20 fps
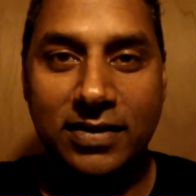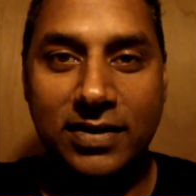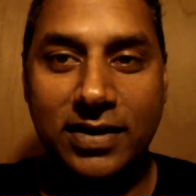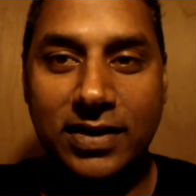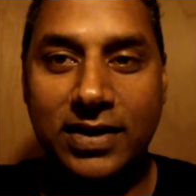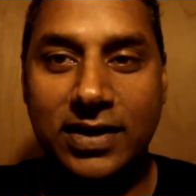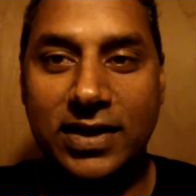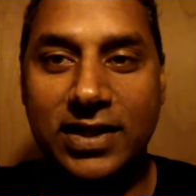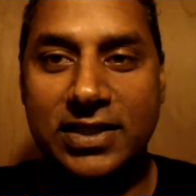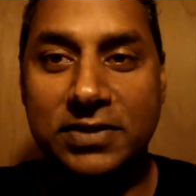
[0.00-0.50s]

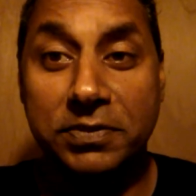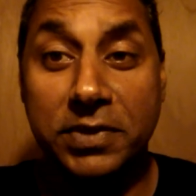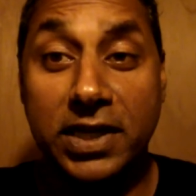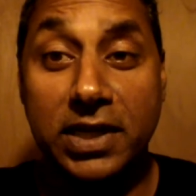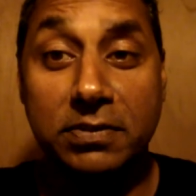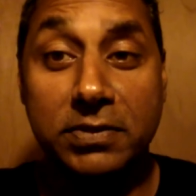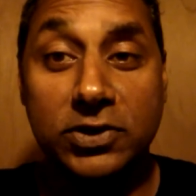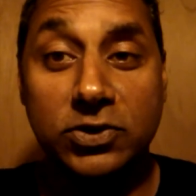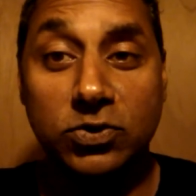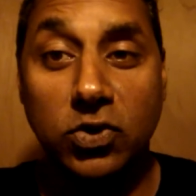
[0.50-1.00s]
Hey guys, my
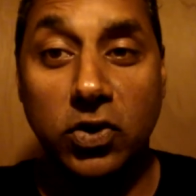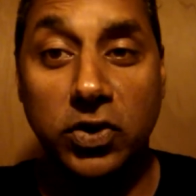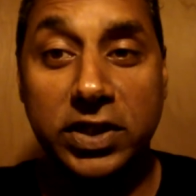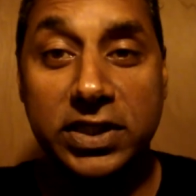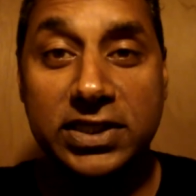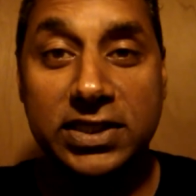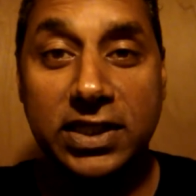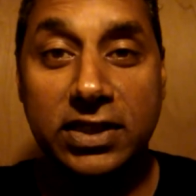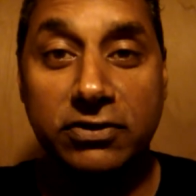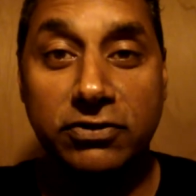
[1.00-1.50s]
name is
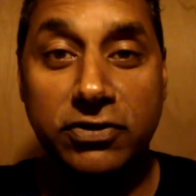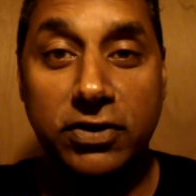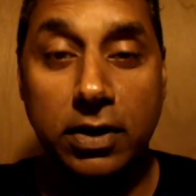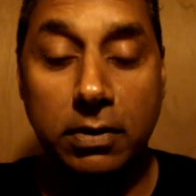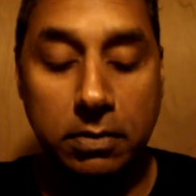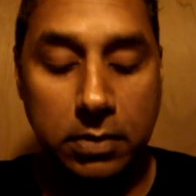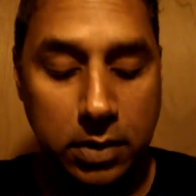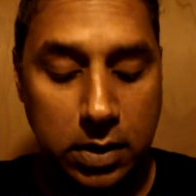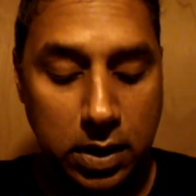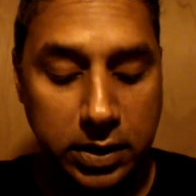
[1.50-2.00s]
Rory Singh
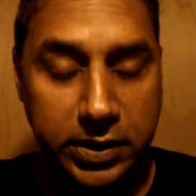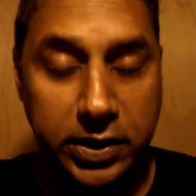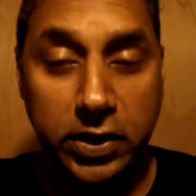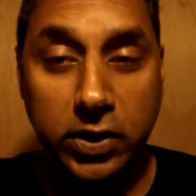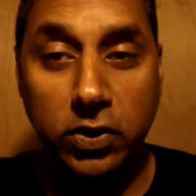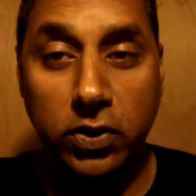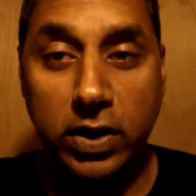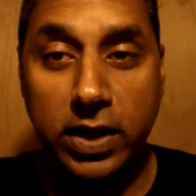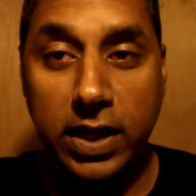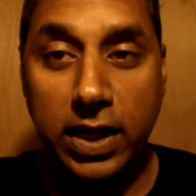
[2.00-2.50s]
from
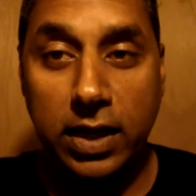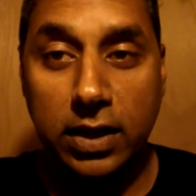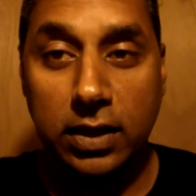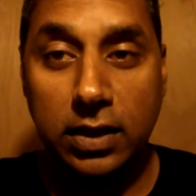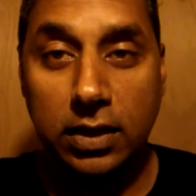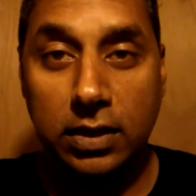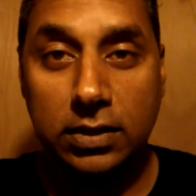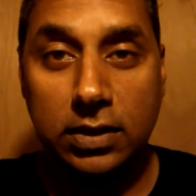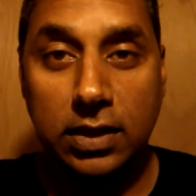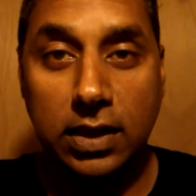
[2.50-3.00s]
Ontario,
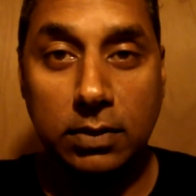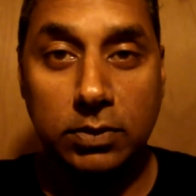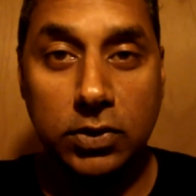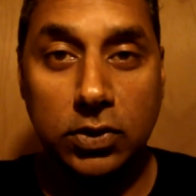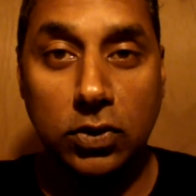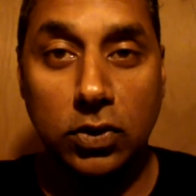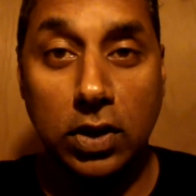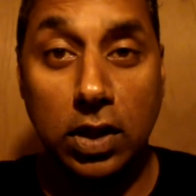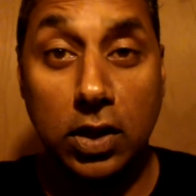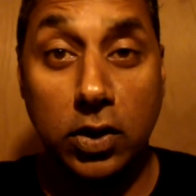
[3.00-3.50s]
Canada. Today I'm
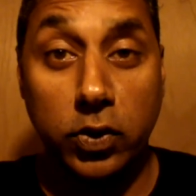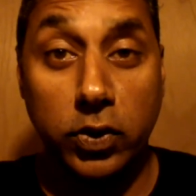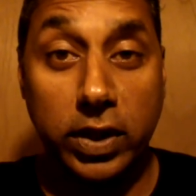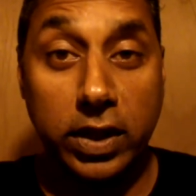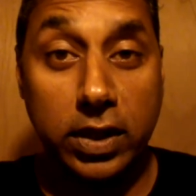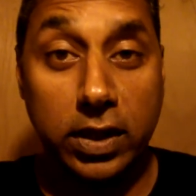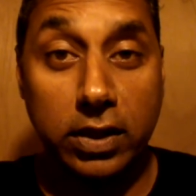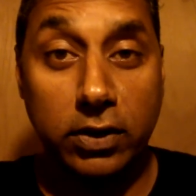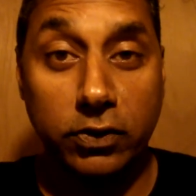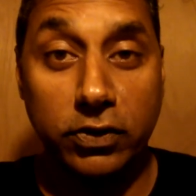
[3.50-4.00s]
doing a
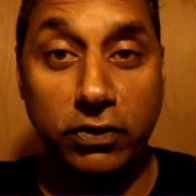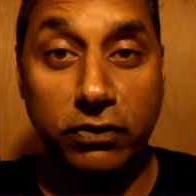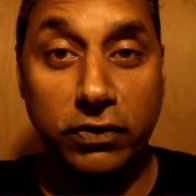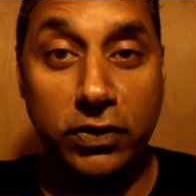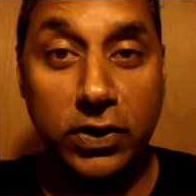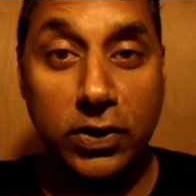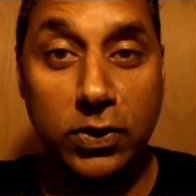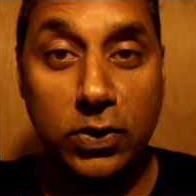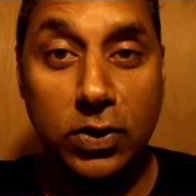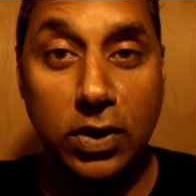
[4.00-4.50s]
quick
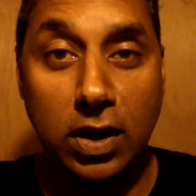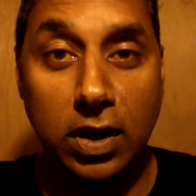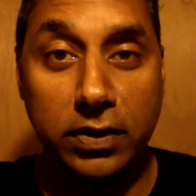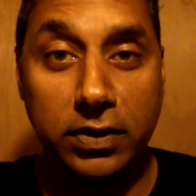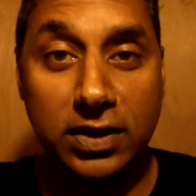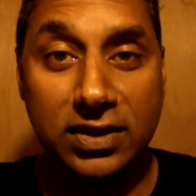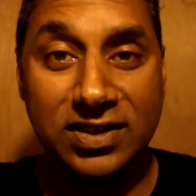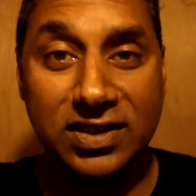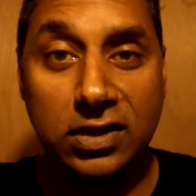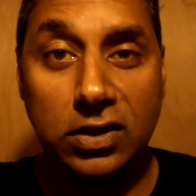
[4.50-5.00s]
review on
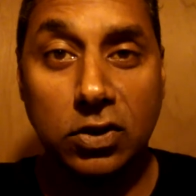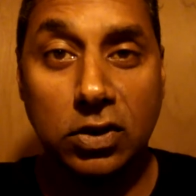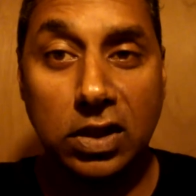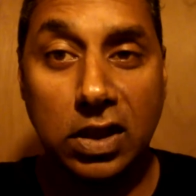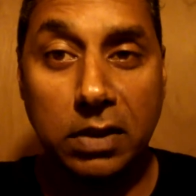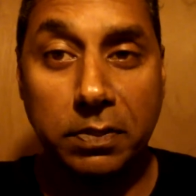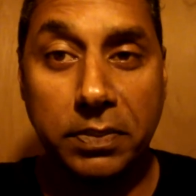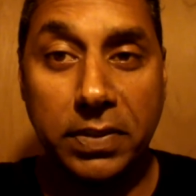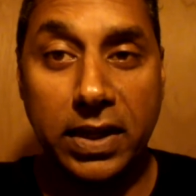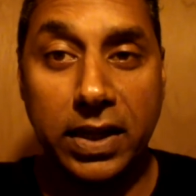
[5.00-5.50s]
this new
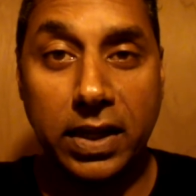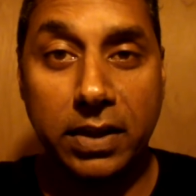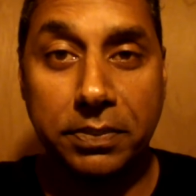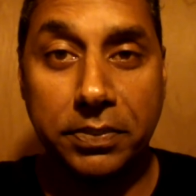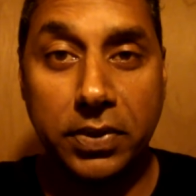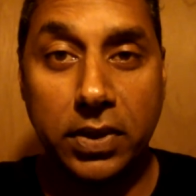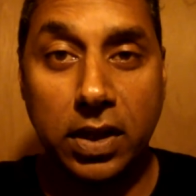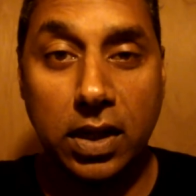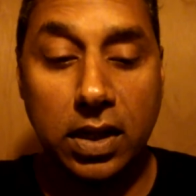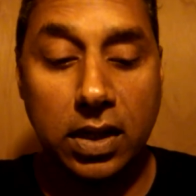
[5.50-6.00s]
ClickBank
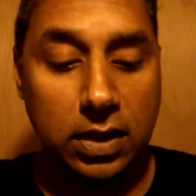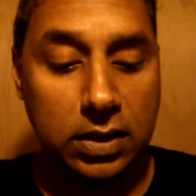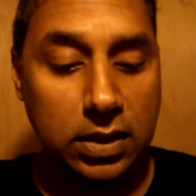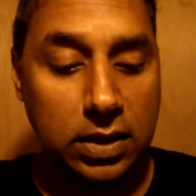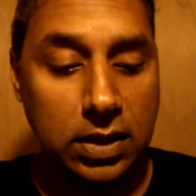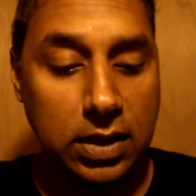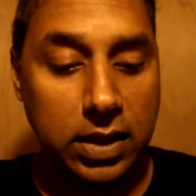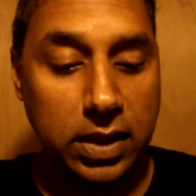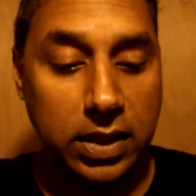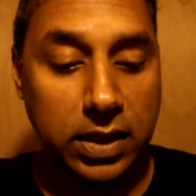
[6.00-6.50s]
product
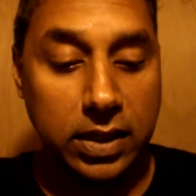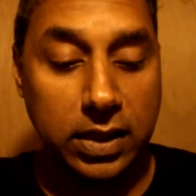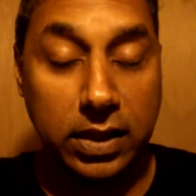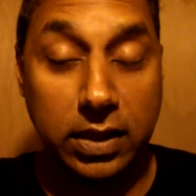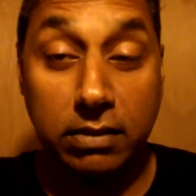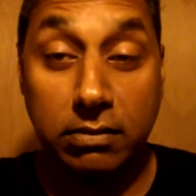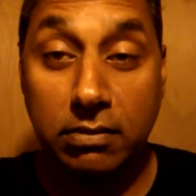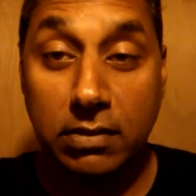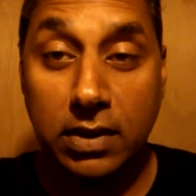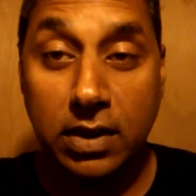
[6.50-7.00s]
that I
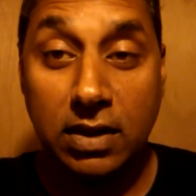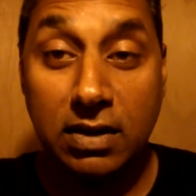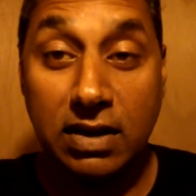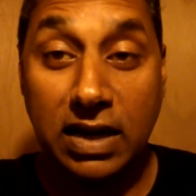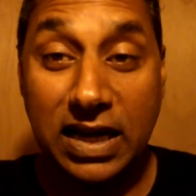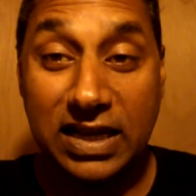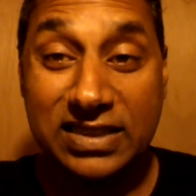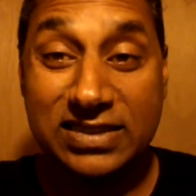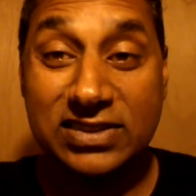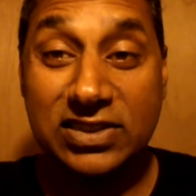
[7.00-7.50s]

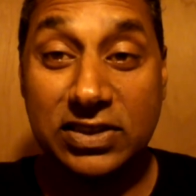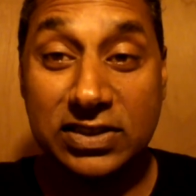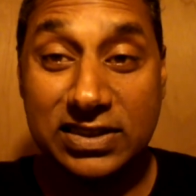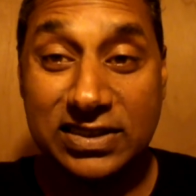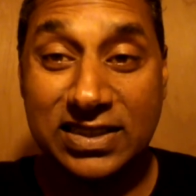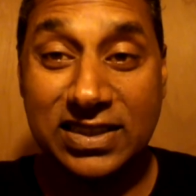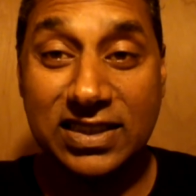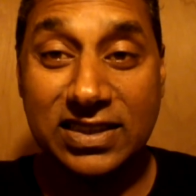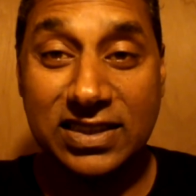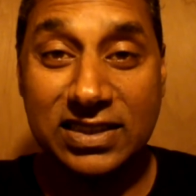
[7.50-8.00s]
uh, actually
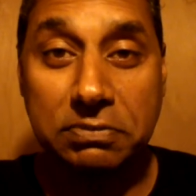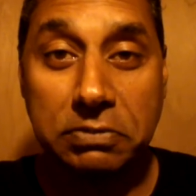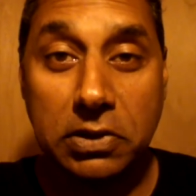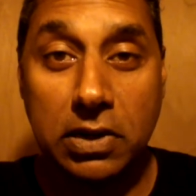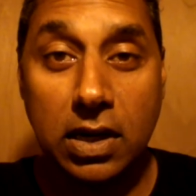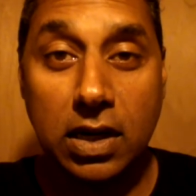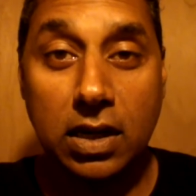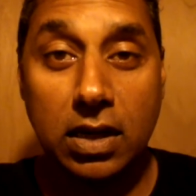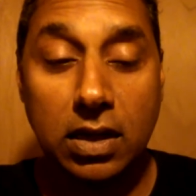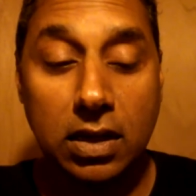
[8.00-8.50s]
seen this
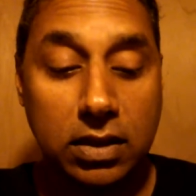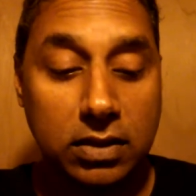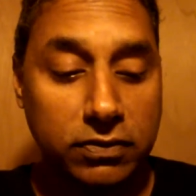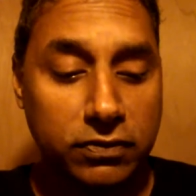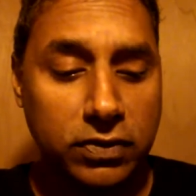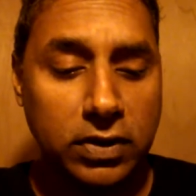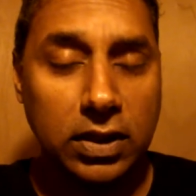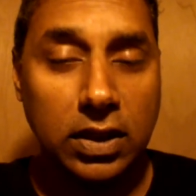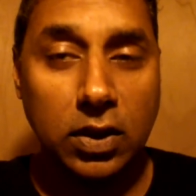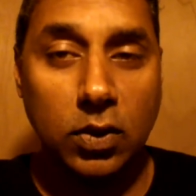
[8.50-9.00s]
product
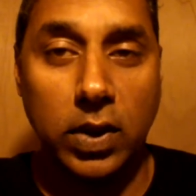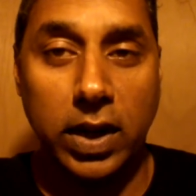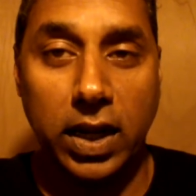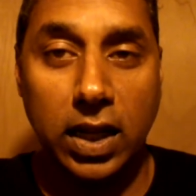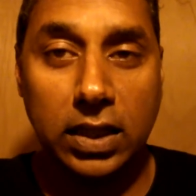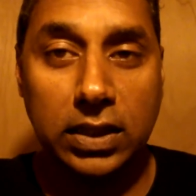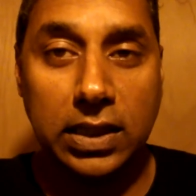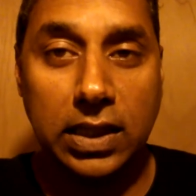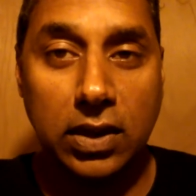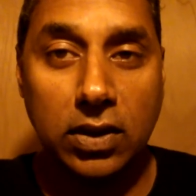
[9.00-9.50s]
for a little
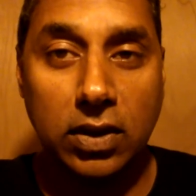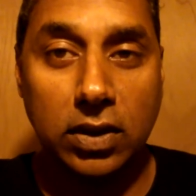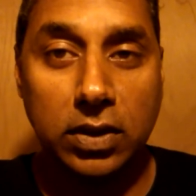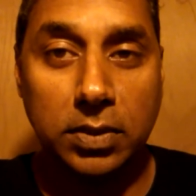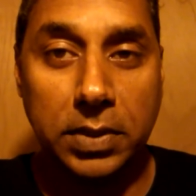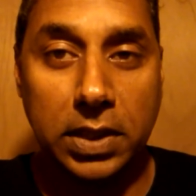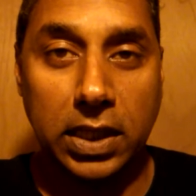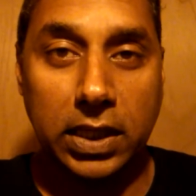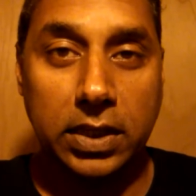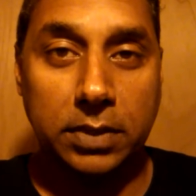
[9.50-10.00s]
while now on the
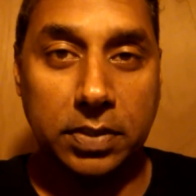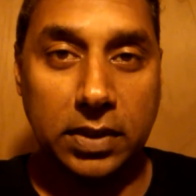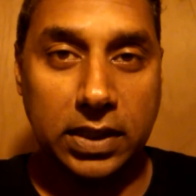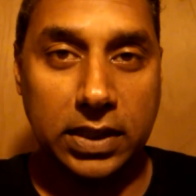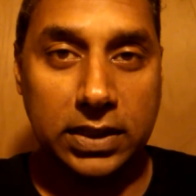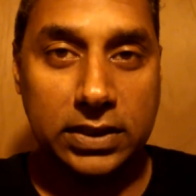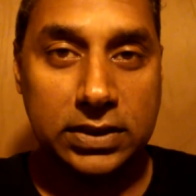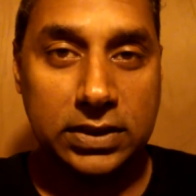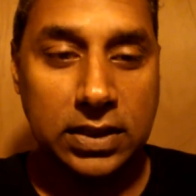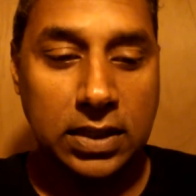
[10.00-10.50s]

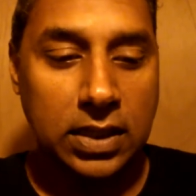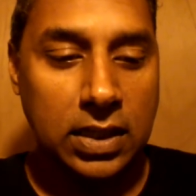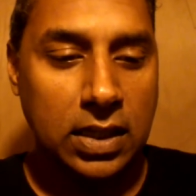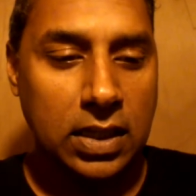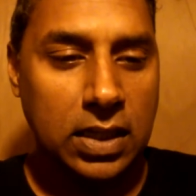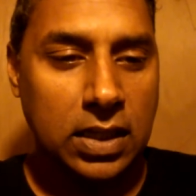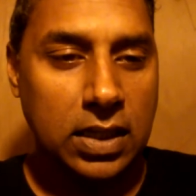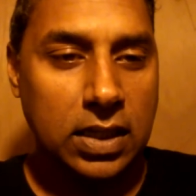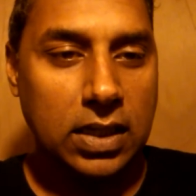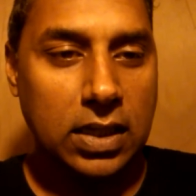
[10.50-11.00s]
marketplace
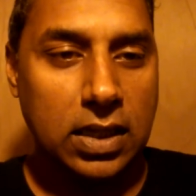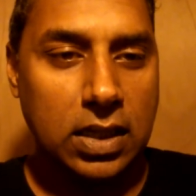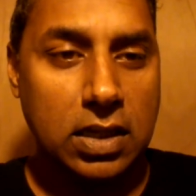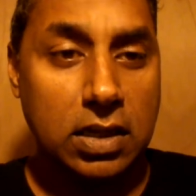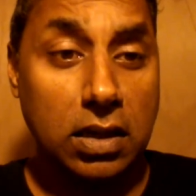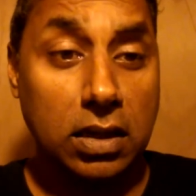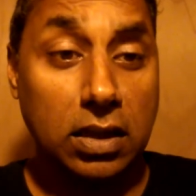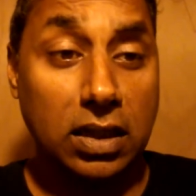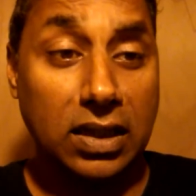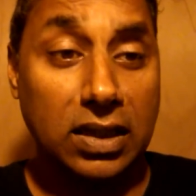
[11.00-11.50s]
uh,
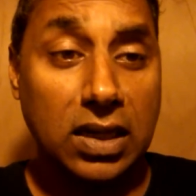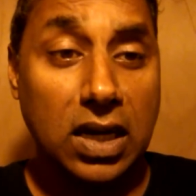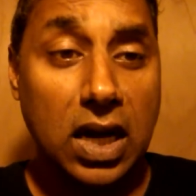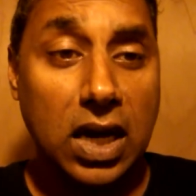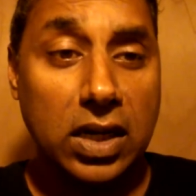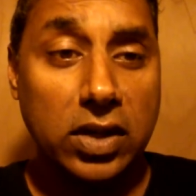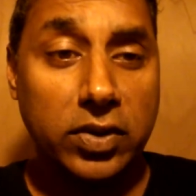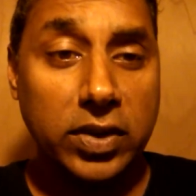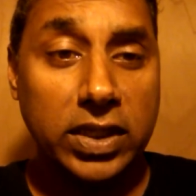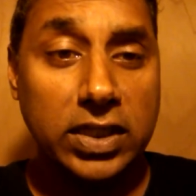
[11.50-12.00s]
called
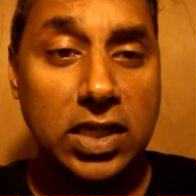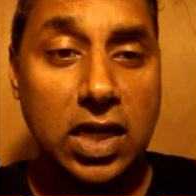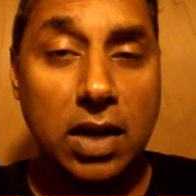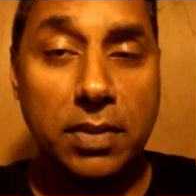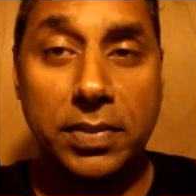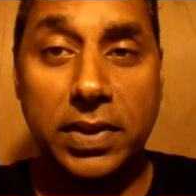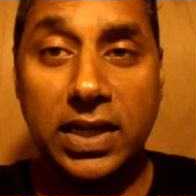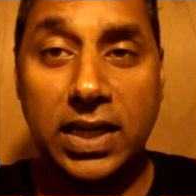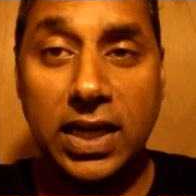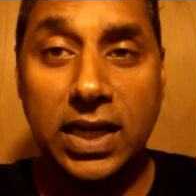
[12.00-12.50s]
Lottery
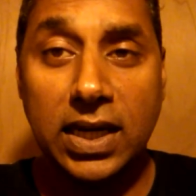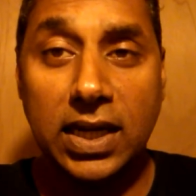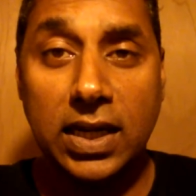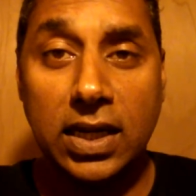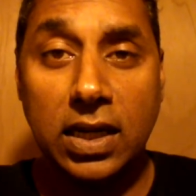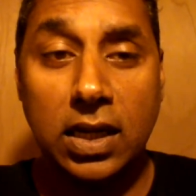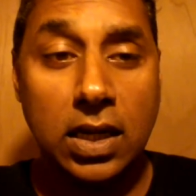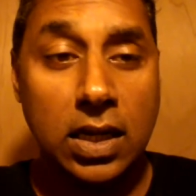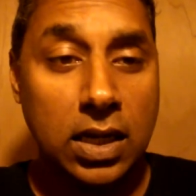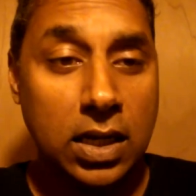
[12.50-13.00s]

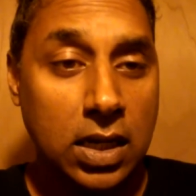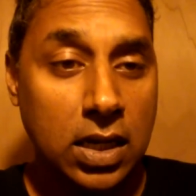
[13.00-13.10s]
Dominating,